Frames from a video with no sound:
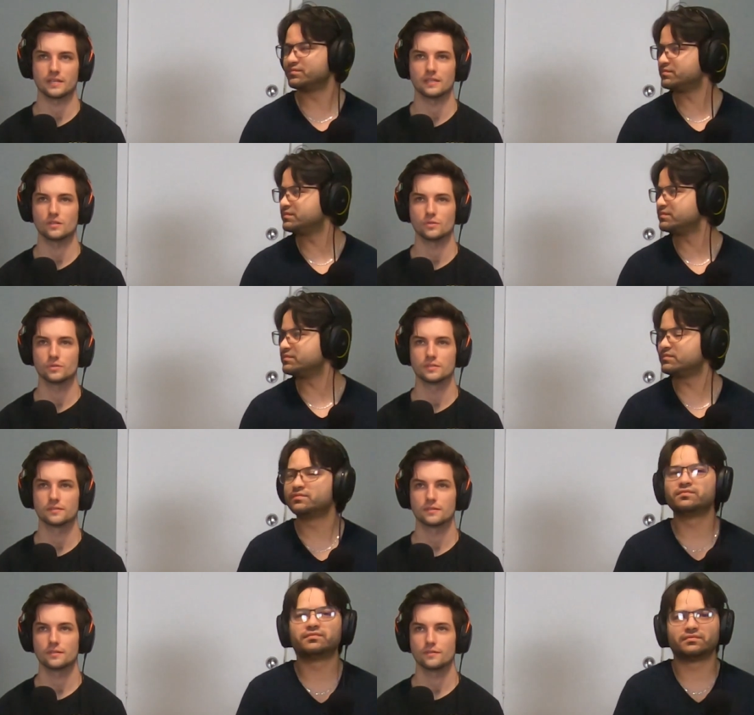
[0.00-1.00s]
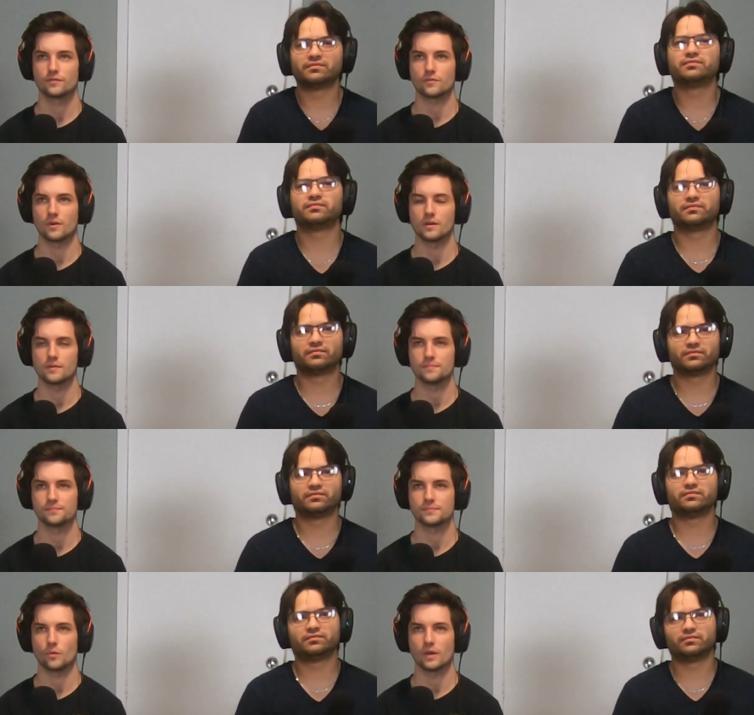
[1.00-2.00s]
Speaker 1: of healed from
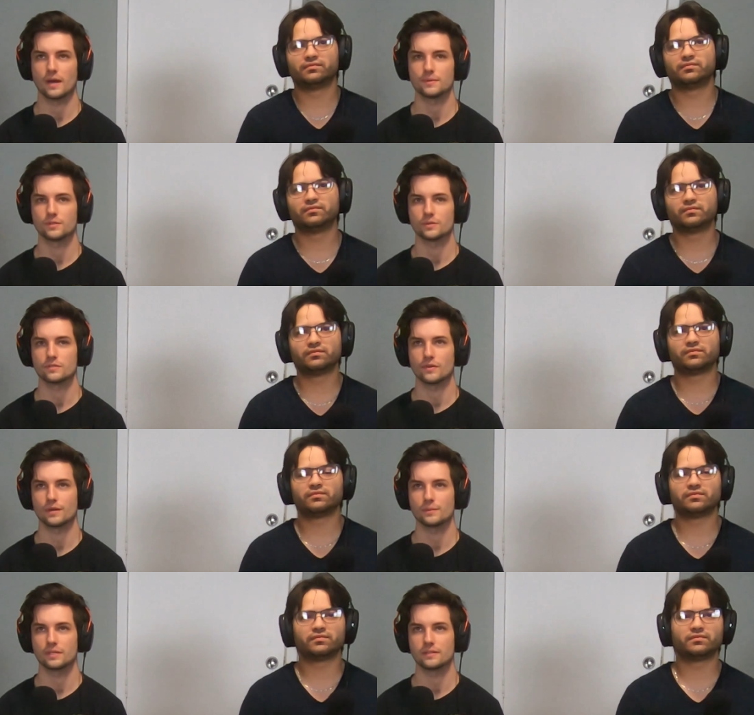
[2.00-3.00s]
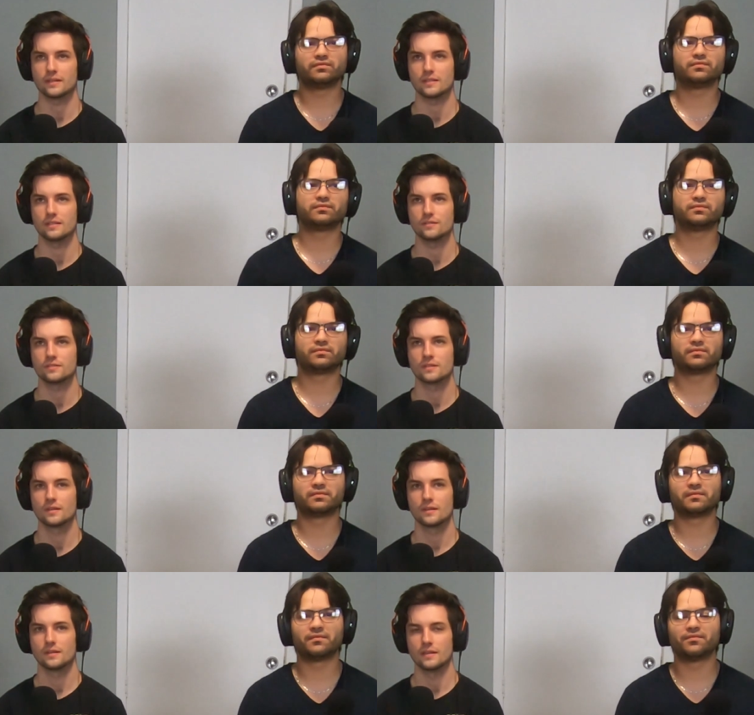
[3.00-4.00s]
what happened to his family. That he's
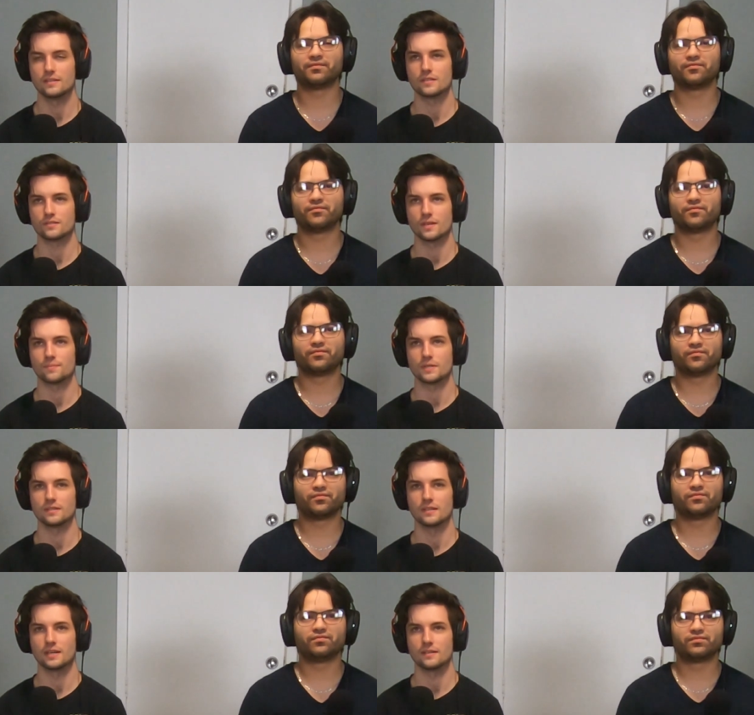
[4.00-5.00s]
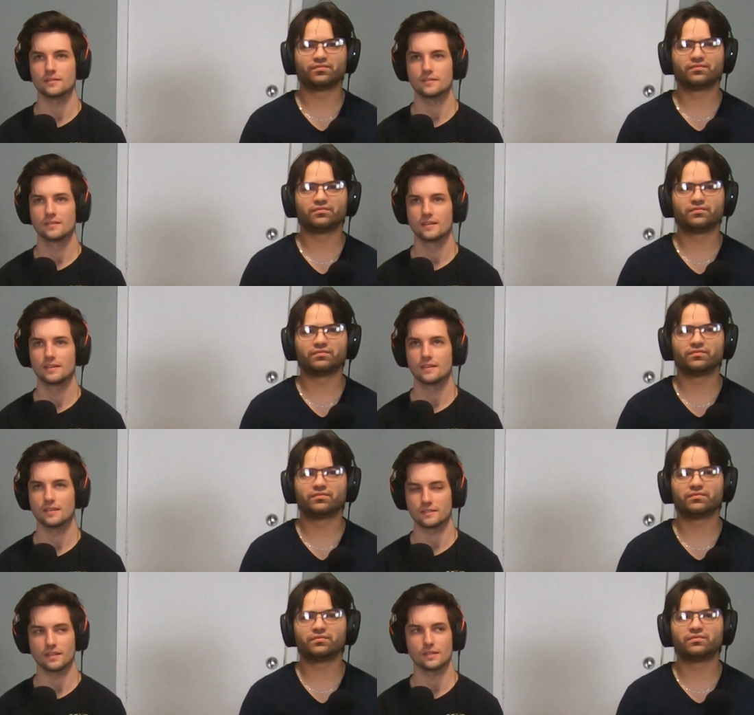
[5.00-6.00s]
he's accepted that
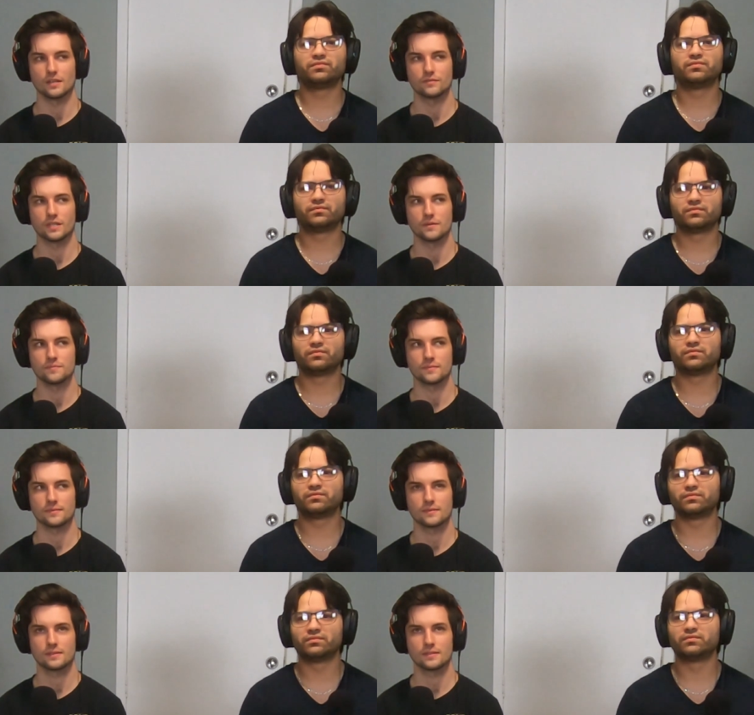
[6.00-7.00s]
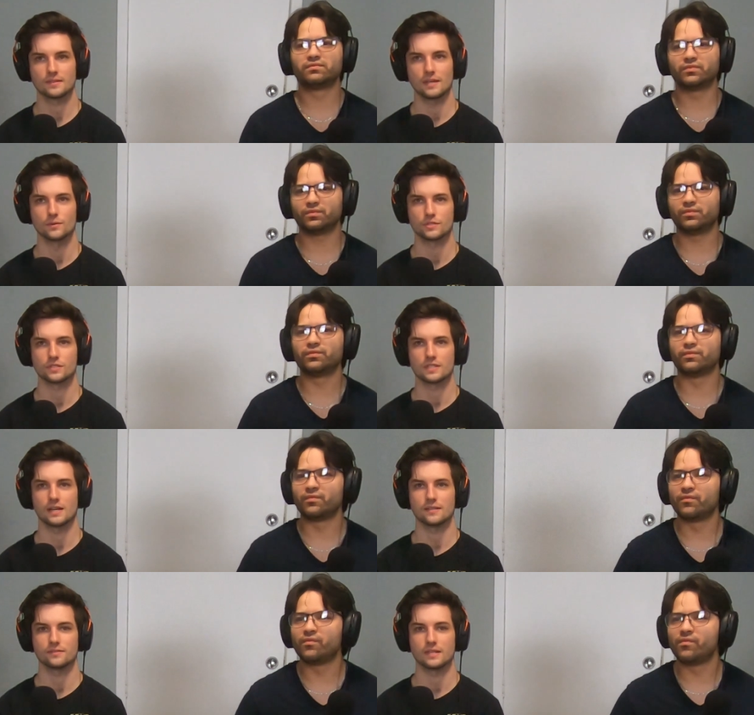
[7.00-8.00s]
like they loved him. It was just
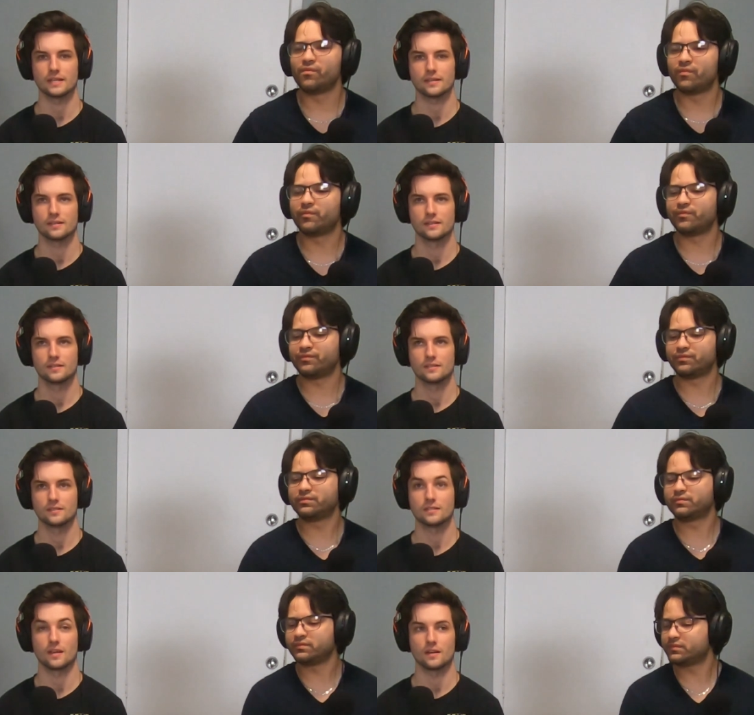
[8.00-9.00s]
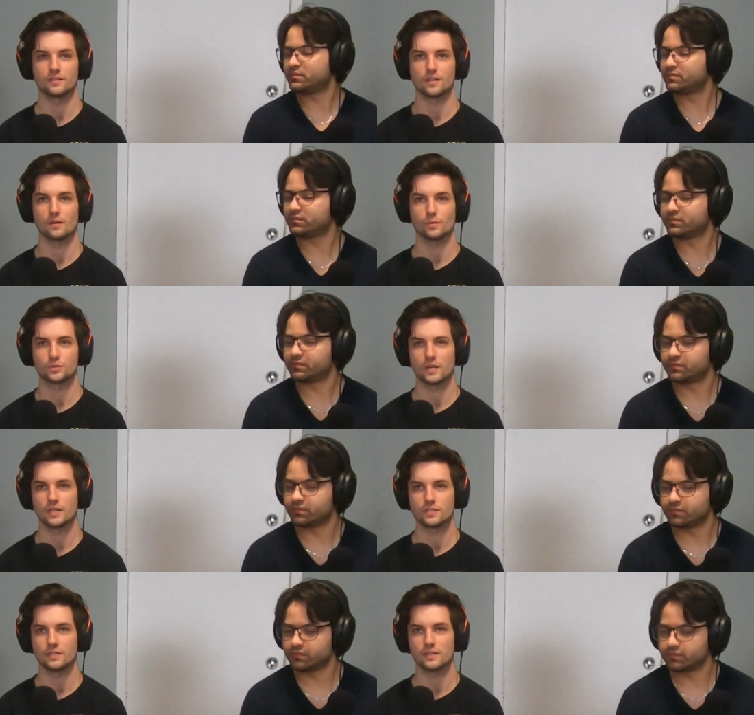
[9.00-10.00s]
kind of like t- a terrible
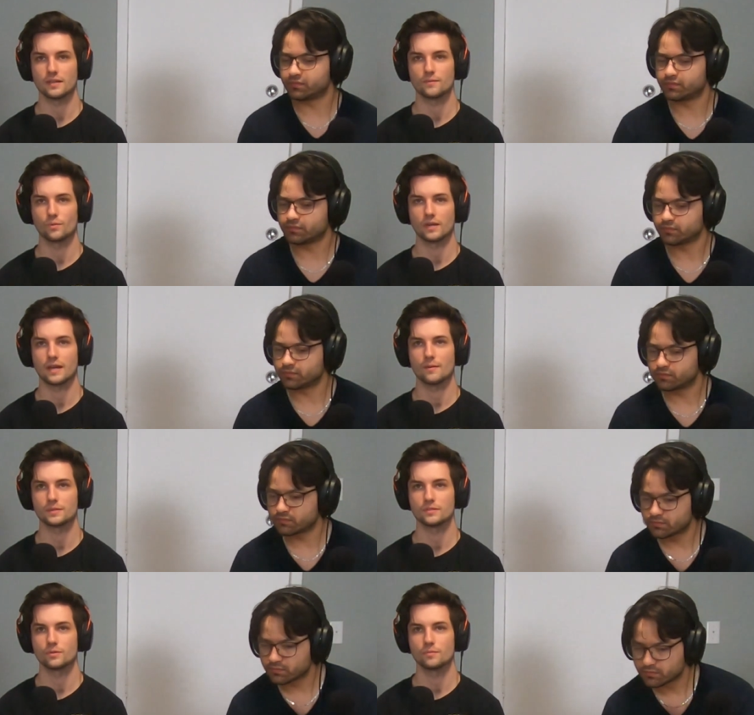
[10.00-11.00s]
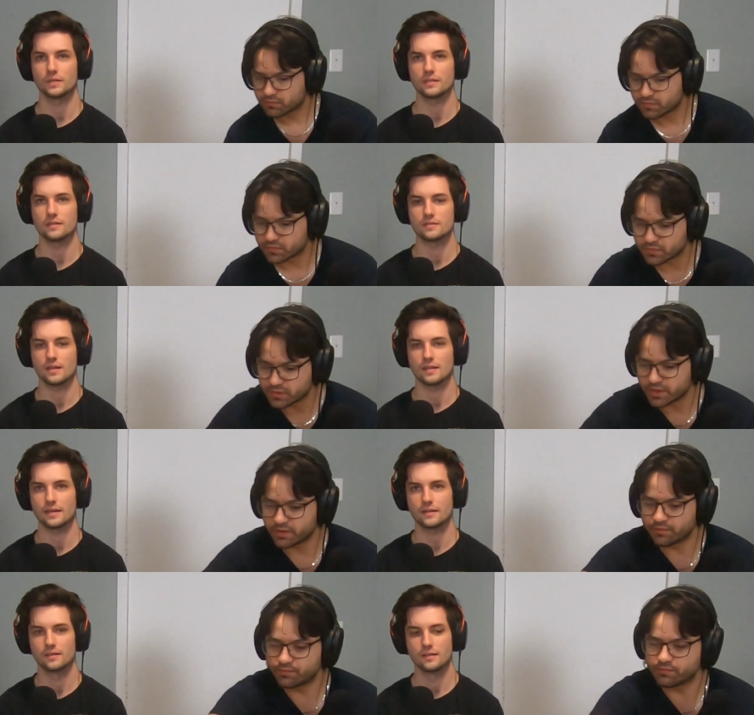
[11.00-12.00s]
tragedy that what happened to him, but it's not
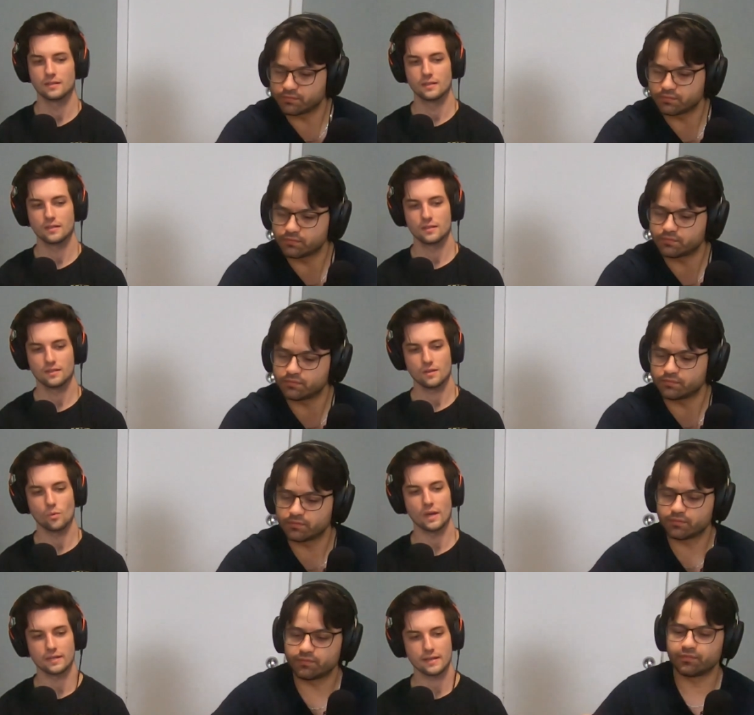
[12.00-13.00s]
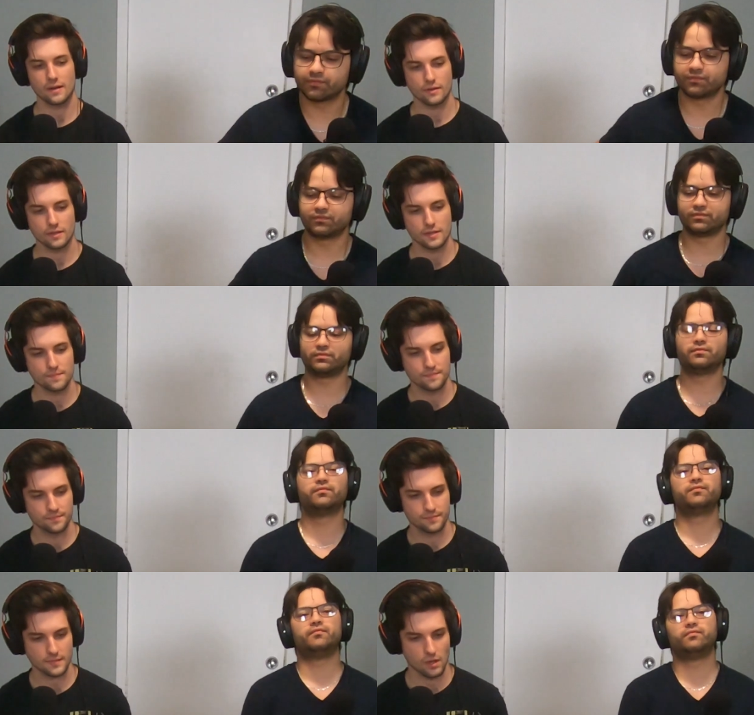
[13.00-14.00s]
like weighing down on him.
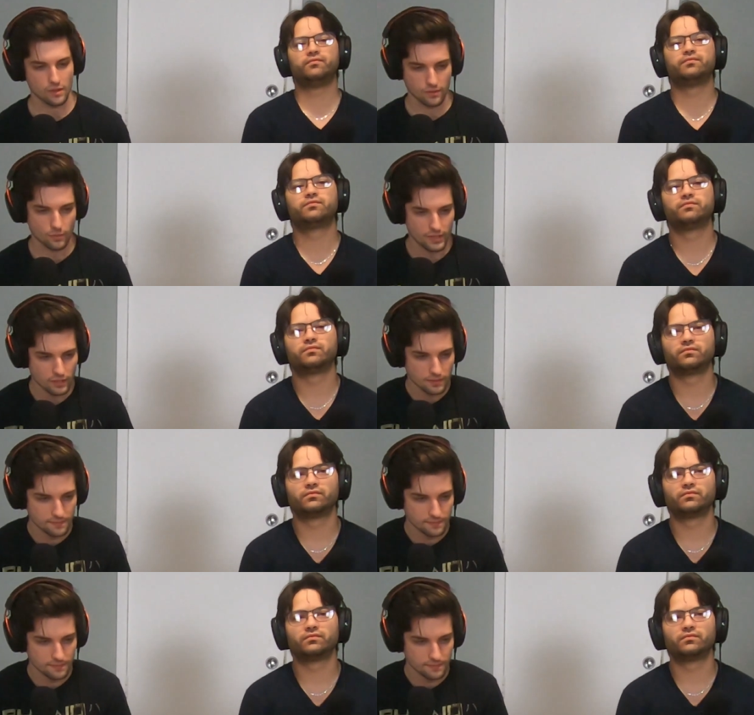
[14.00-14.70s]
Oh, we good.